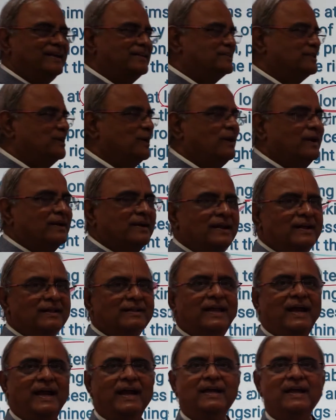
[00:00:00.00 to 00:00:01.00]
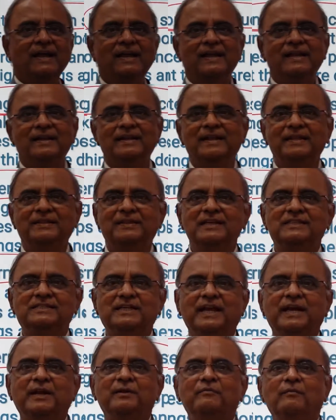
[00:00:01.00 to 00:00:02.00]
It's not that
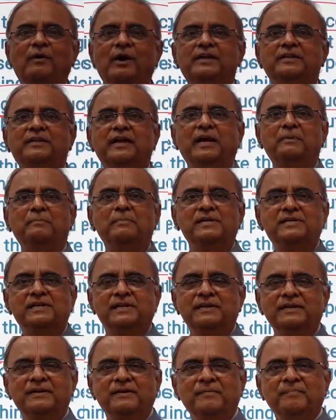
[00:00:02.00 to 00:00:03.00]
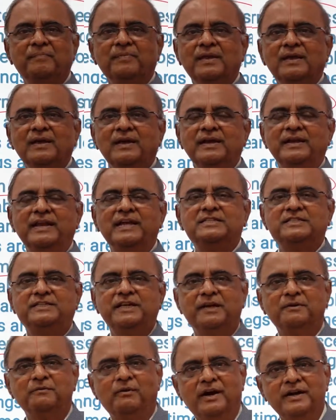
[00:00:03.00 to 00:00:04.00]
this year what is the admission, next
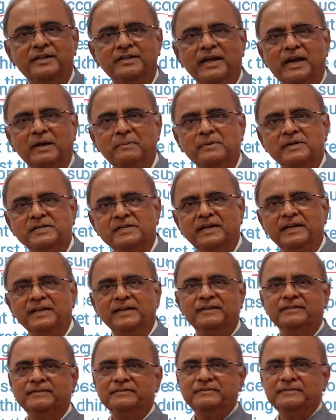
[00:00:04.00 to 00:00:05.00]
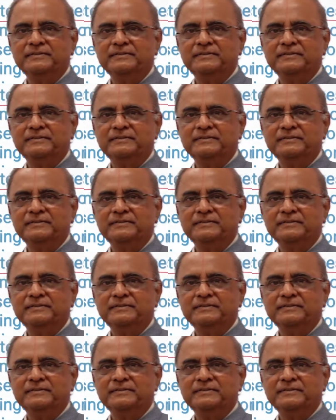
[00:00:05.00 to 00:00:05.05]
year what is the admission.